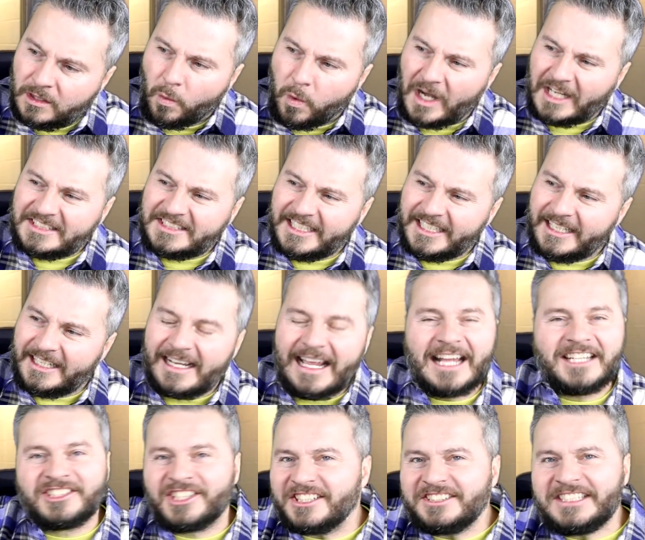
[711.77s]
Was
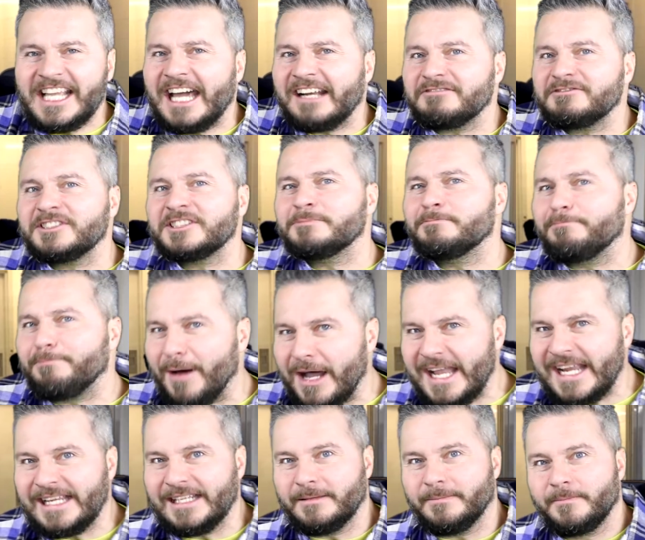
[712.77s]
it just out of
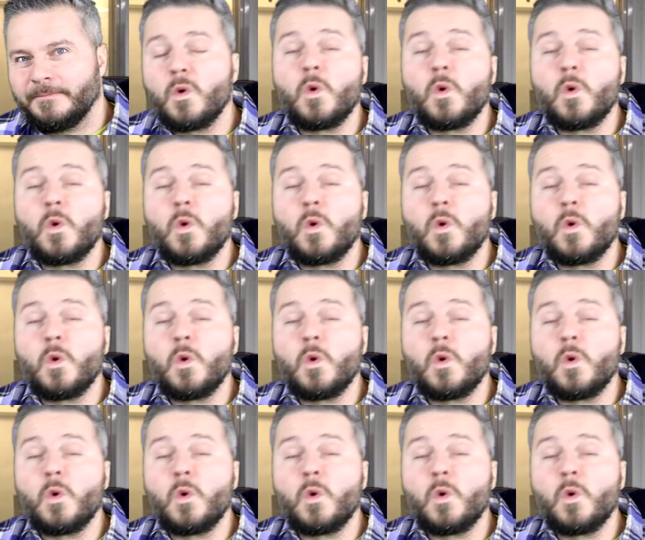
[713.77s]
spite?